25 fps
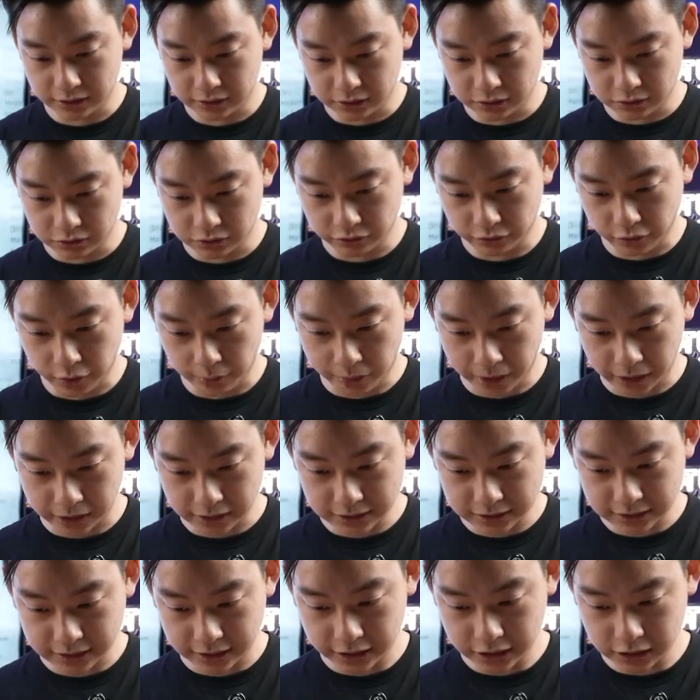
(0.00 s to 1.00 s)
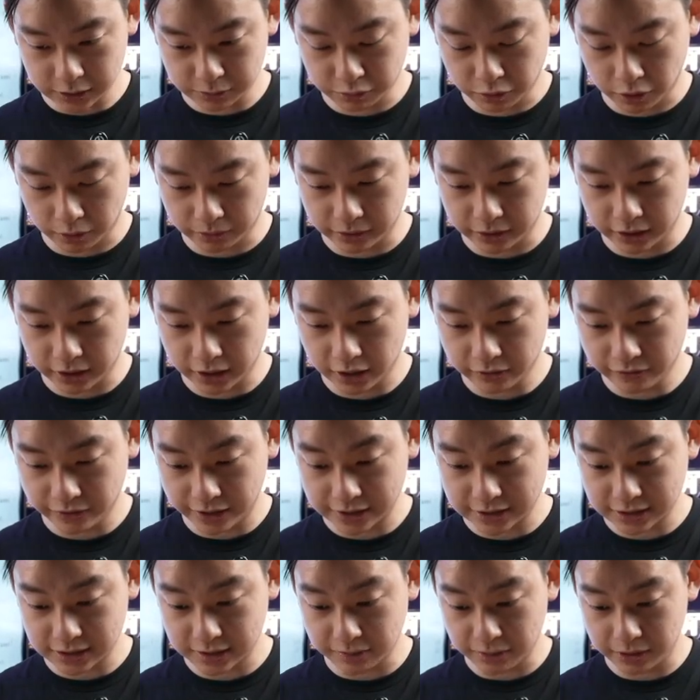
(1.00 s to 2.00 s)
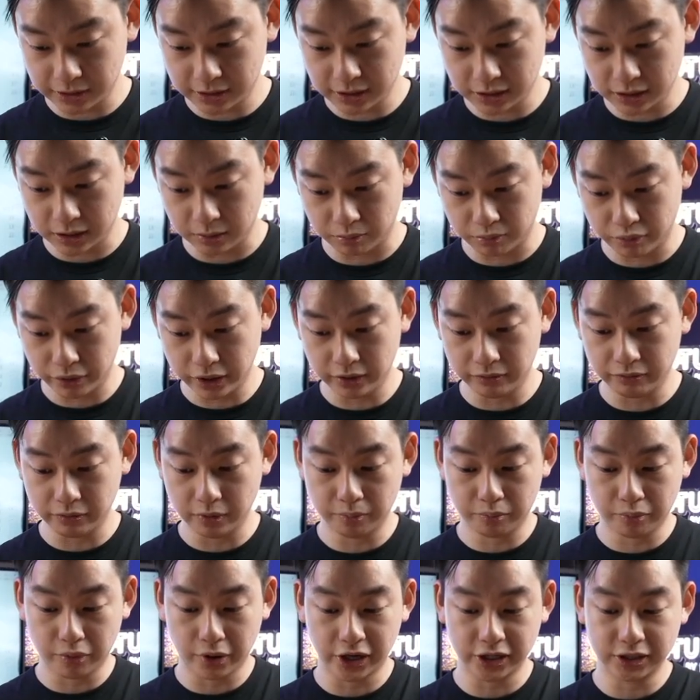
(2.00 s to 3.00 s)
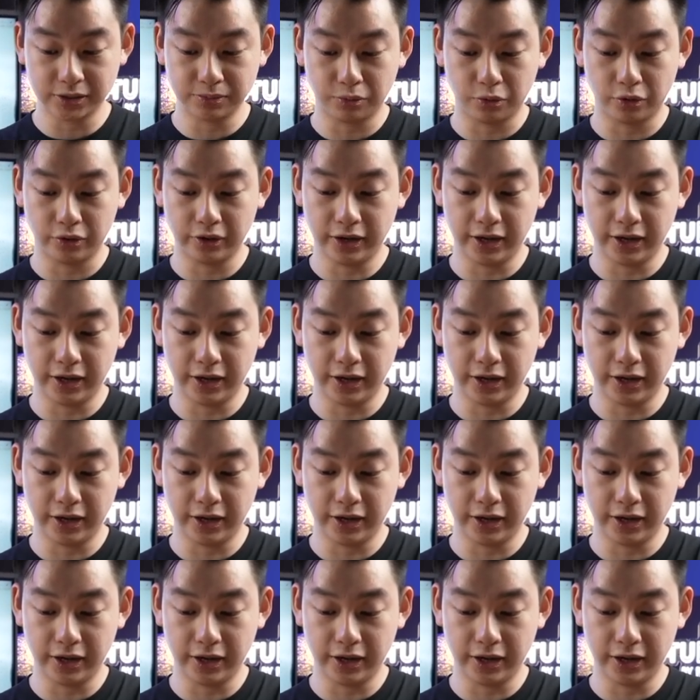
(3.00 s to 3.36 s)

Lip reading: So for our partners at HProp, they have estimated the break-even price point